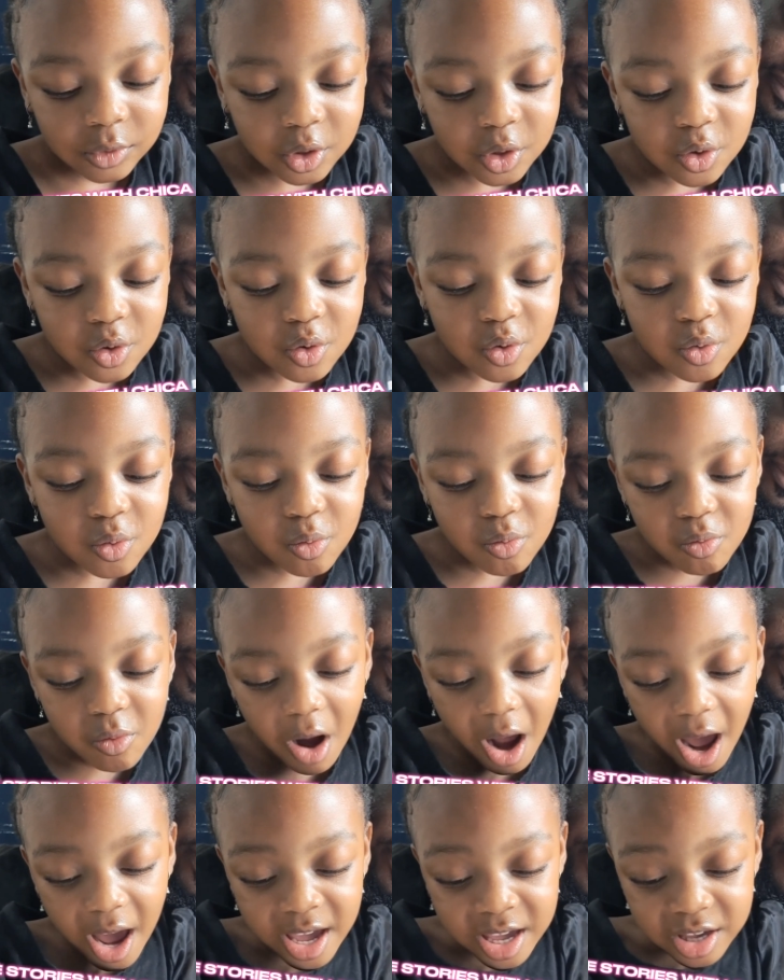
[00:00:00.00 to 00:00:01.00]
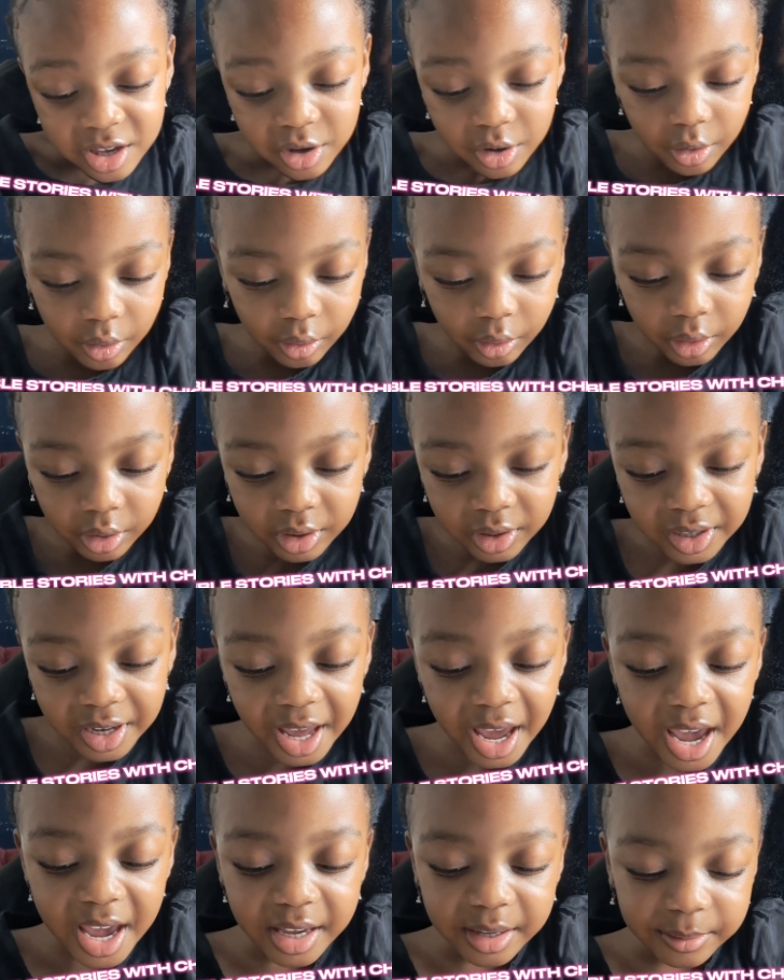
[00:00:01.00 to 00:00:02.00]
To write your
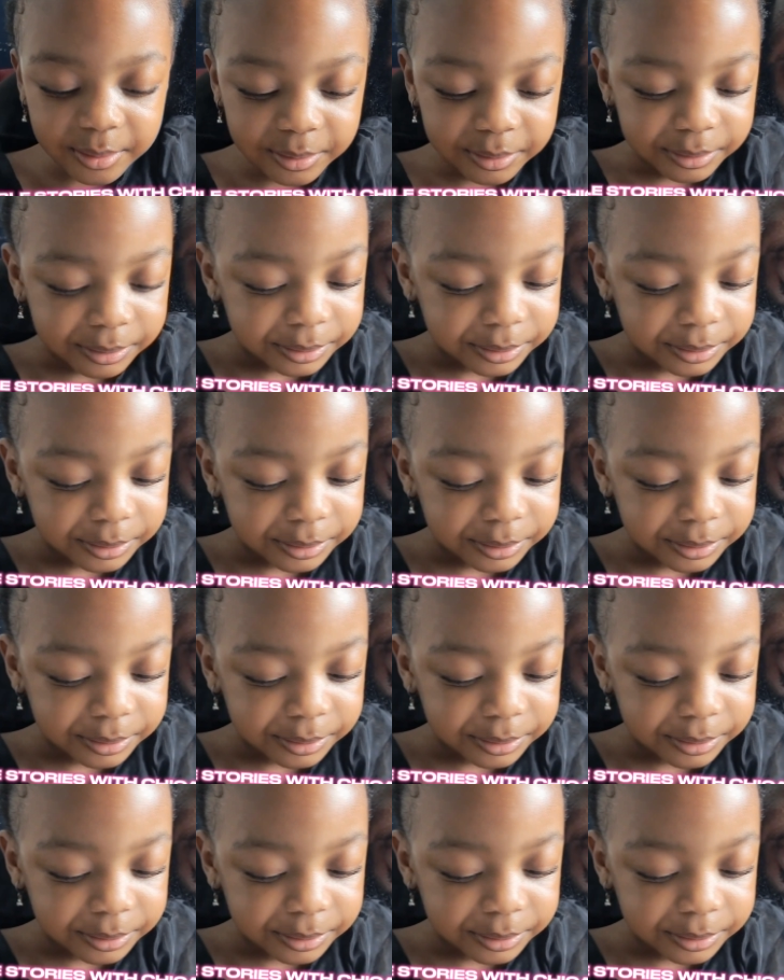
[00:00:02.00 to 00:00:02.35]
name.